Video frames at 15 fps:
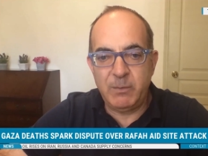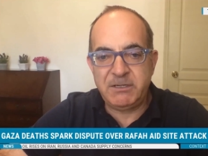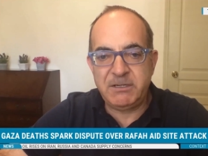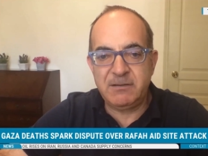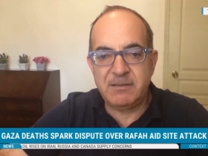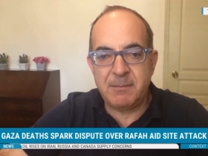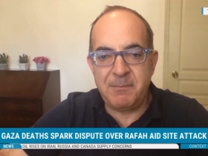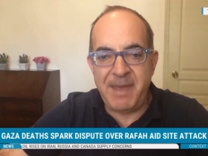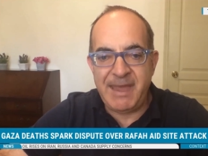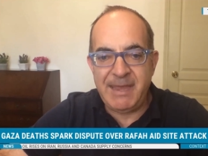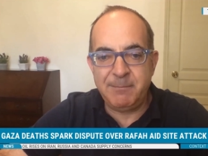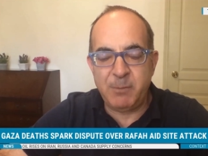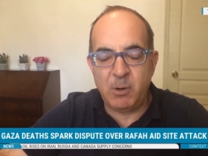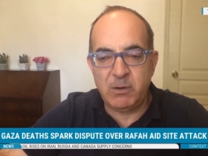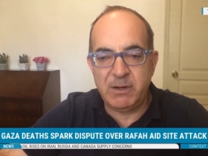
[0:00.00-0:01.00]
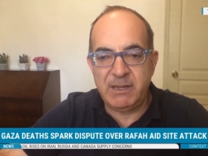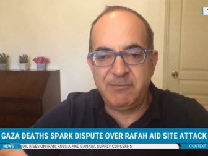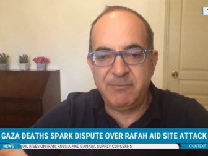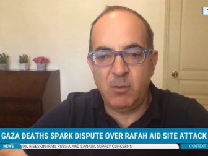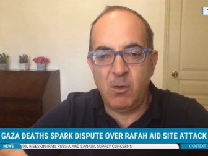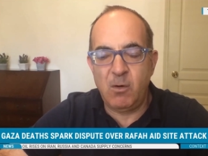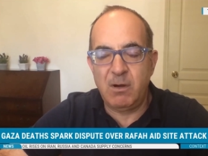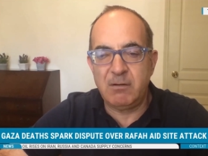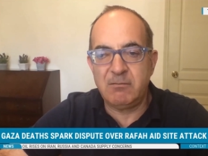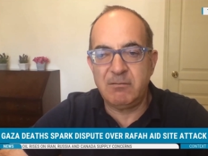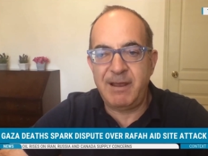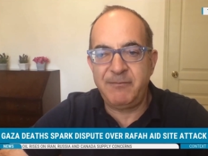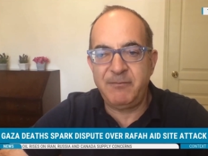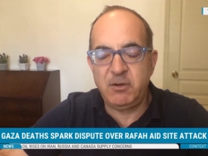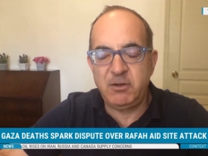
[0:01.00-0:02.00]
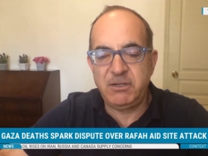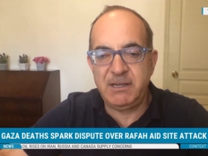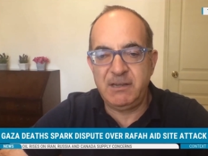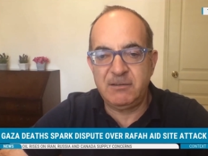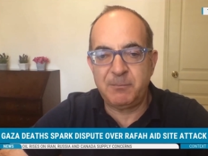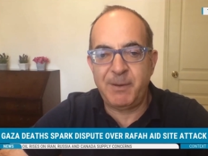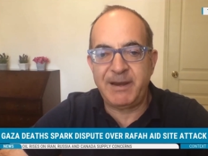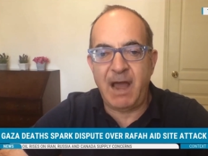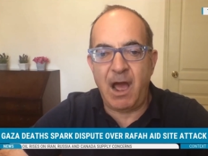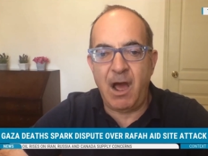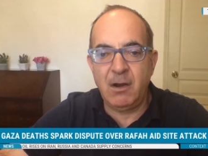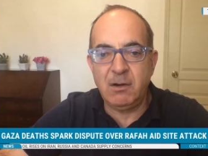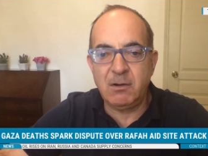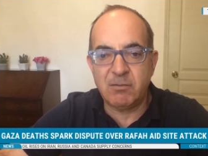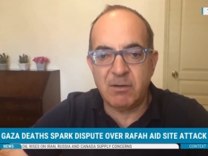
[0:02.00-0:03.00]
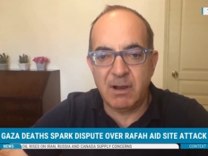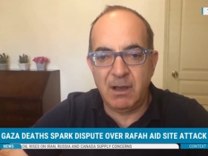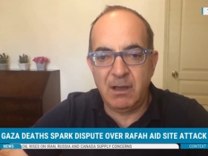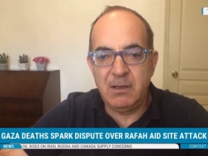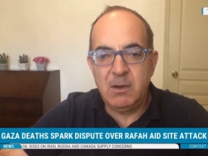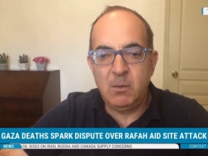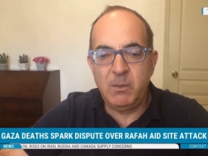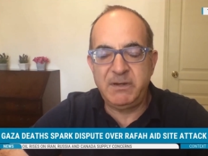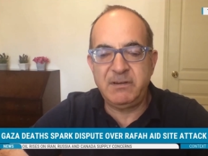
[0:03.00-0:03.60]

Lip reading: which is the main body for refugees, but UNRWA,